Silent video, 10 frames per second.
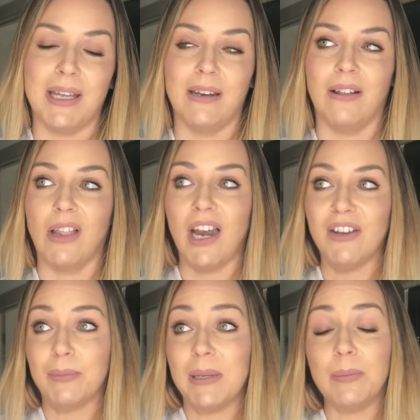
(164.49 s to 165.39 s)
And a
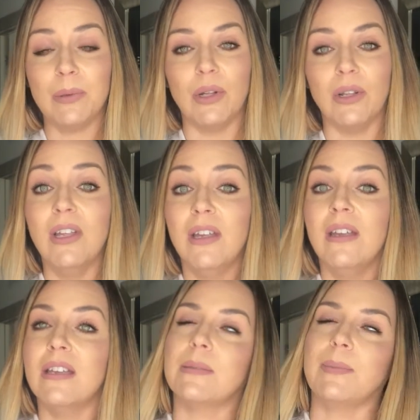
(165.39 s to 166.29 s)
lot of people,
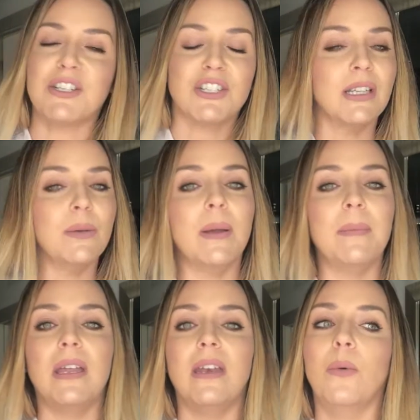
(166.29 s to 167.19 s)
especially
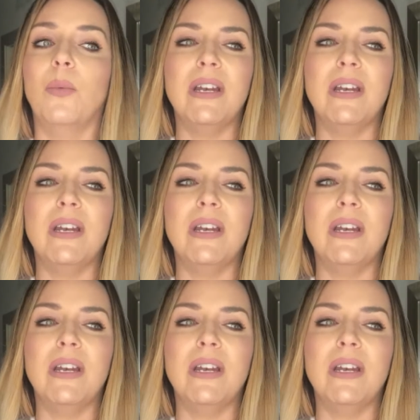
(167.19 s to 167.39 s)
women,